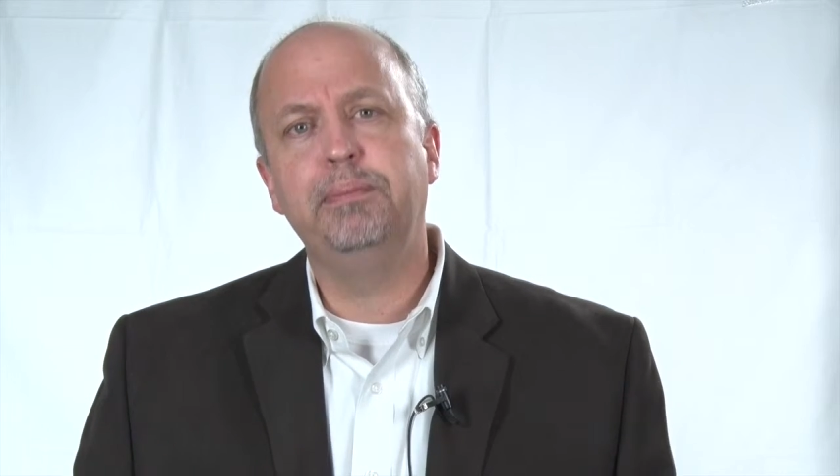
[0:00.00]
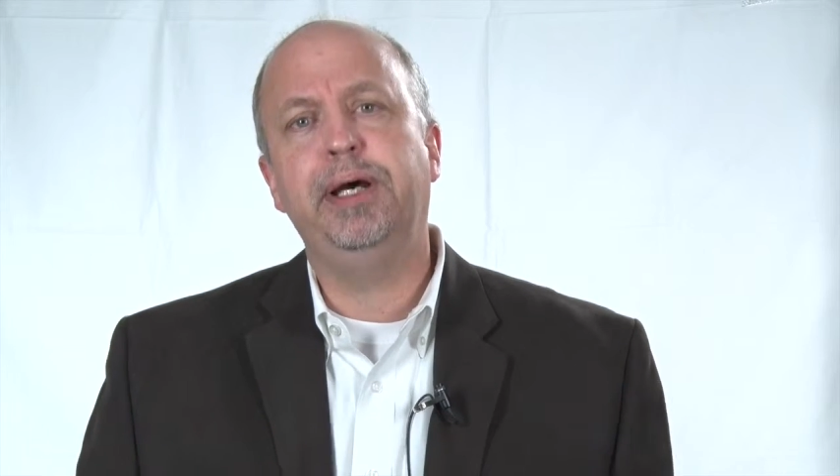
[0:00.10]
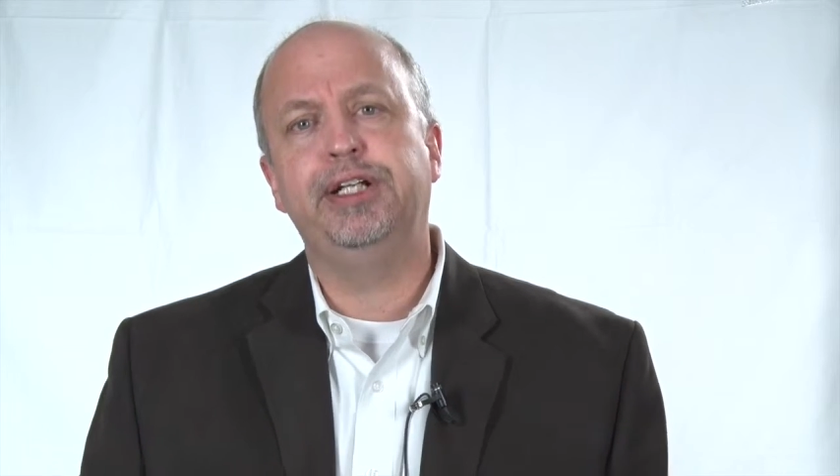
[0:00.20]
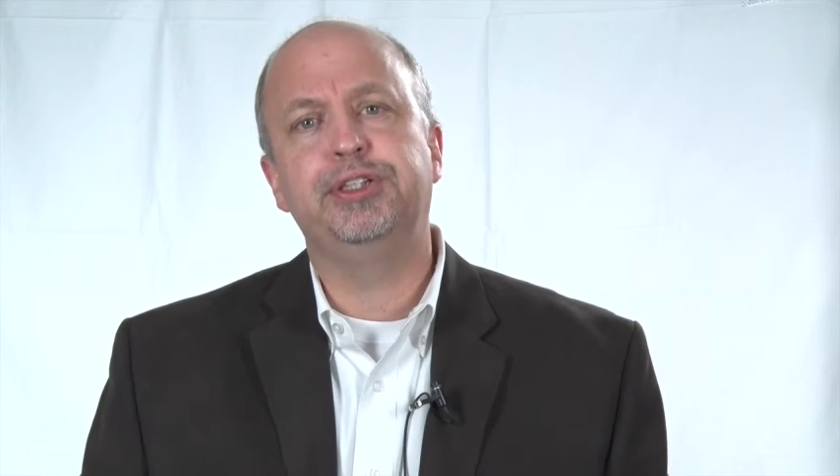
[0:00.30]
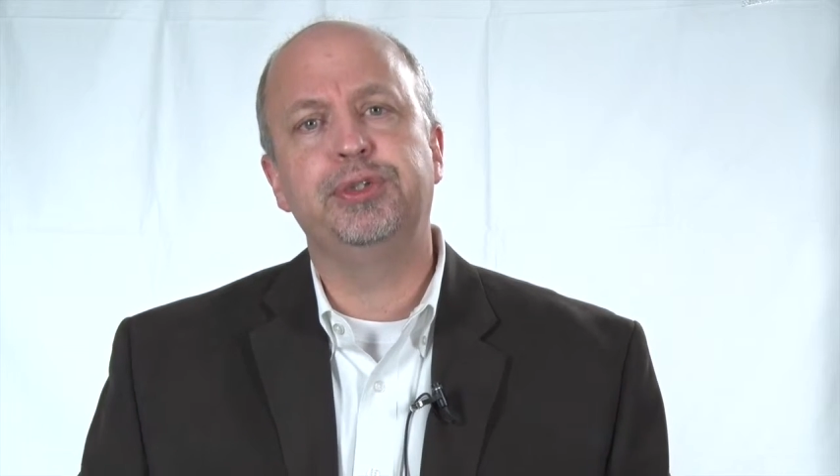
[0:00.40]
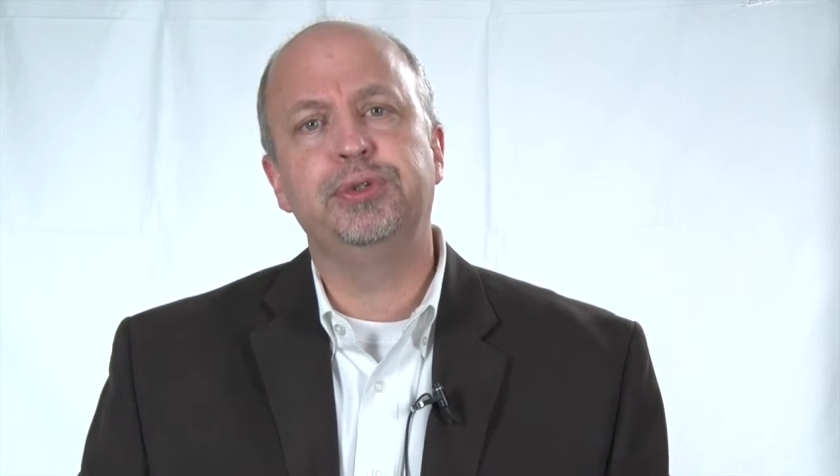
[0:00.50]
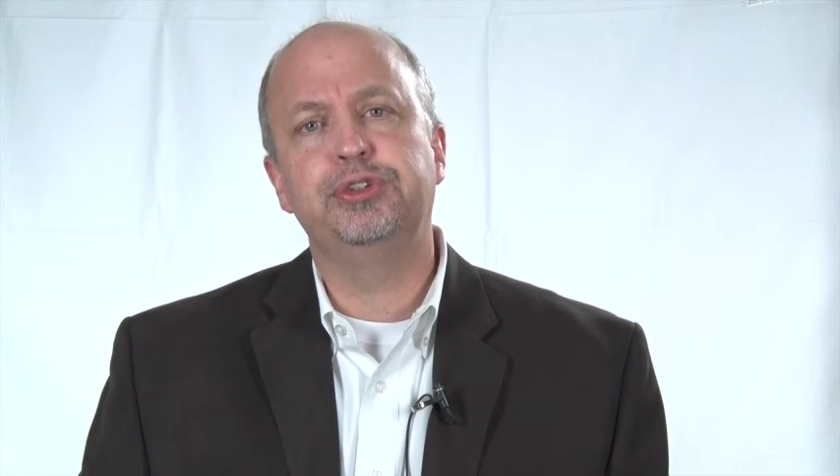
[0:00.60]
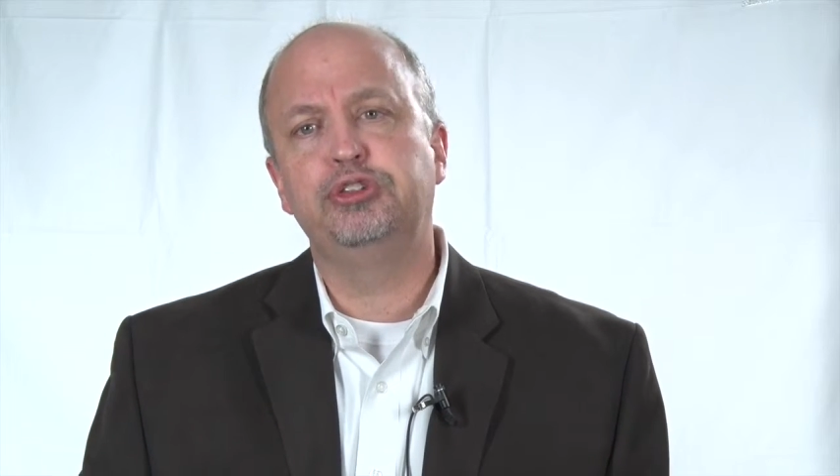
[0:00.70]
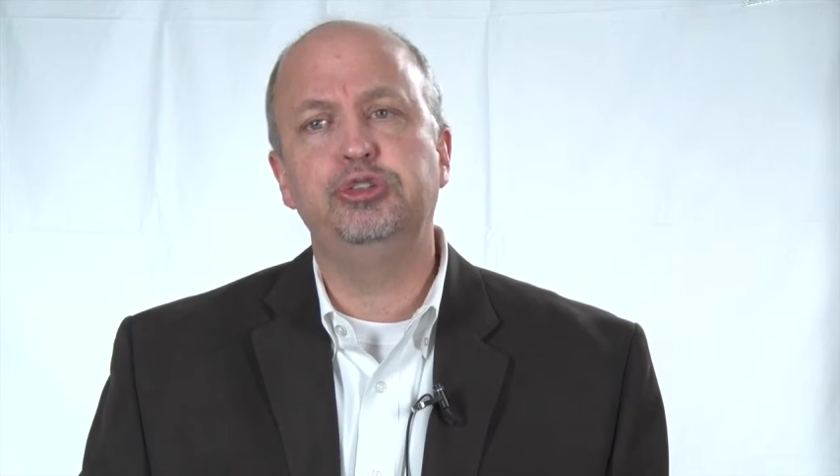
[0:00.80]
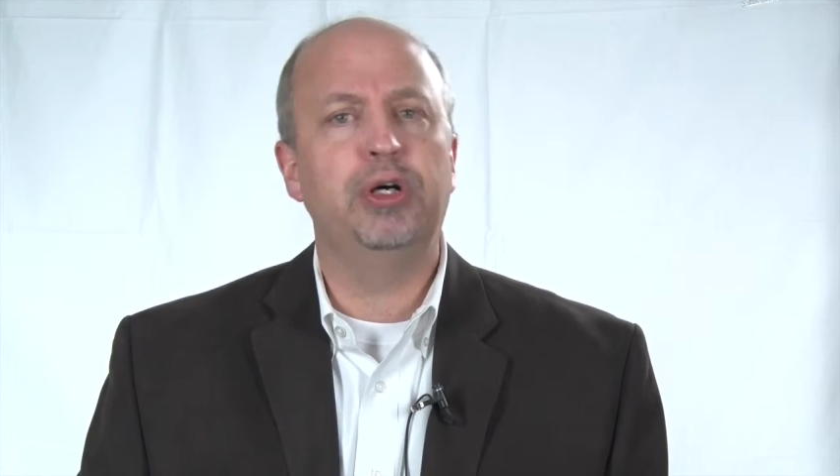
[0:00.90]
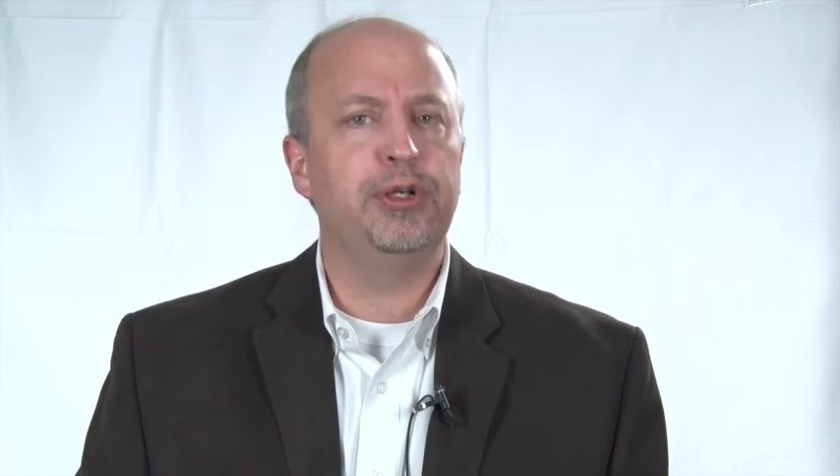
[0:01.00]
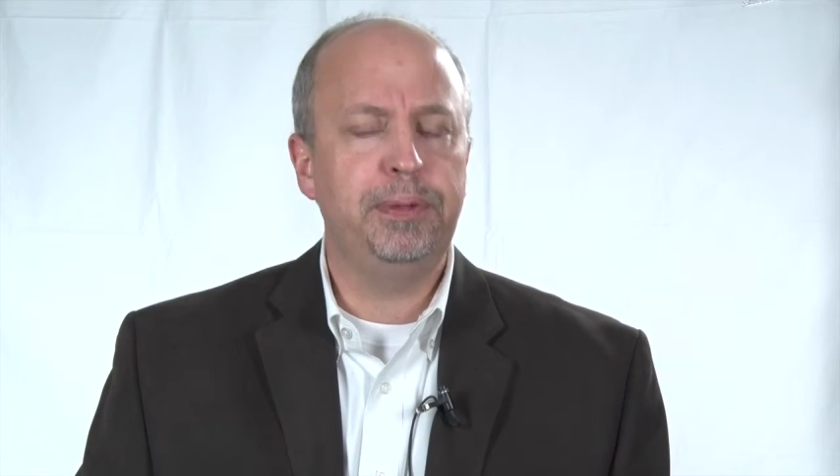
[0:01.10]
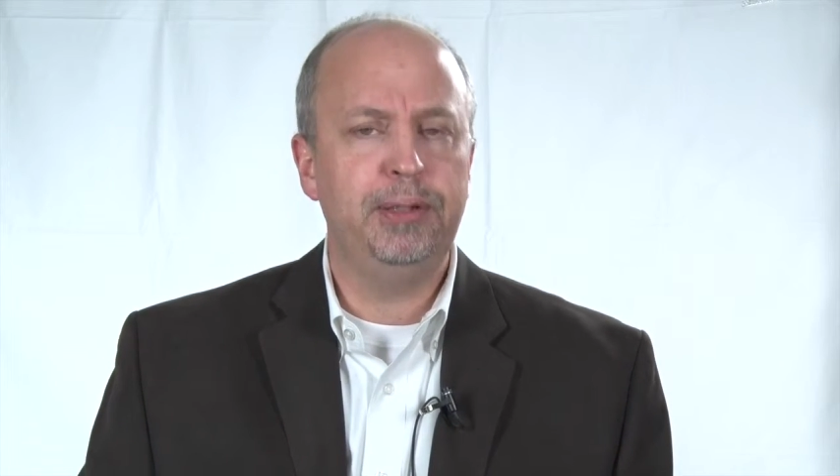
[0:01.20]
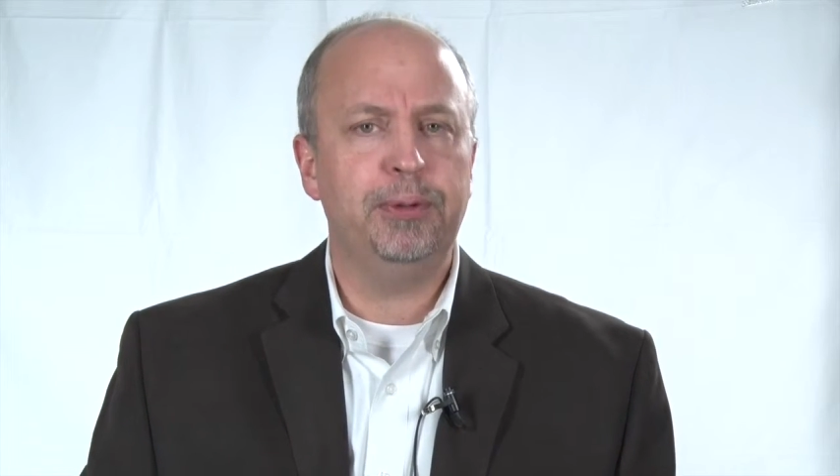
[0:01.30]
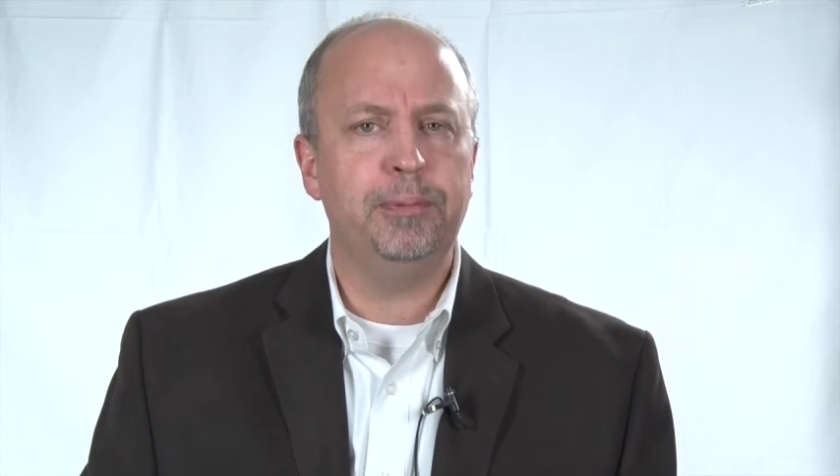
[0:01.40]
competitors, to other
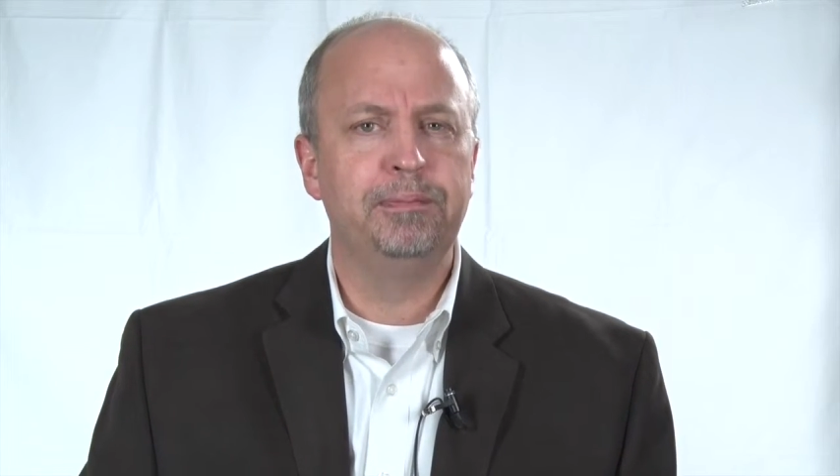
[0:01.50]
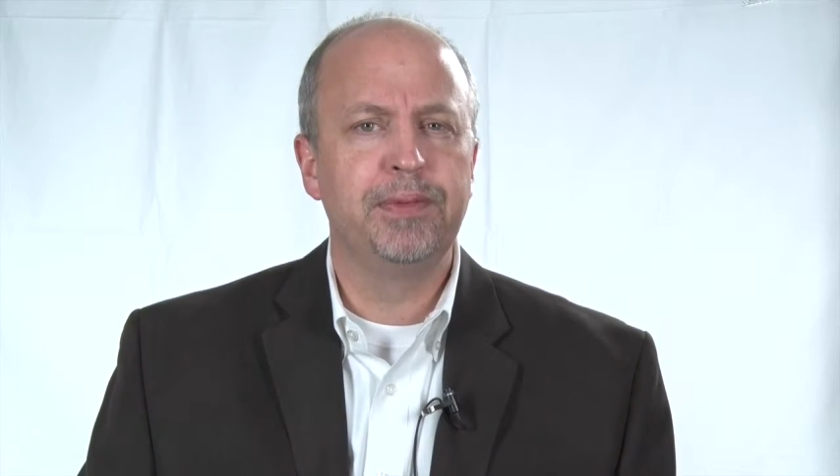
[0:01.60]
people.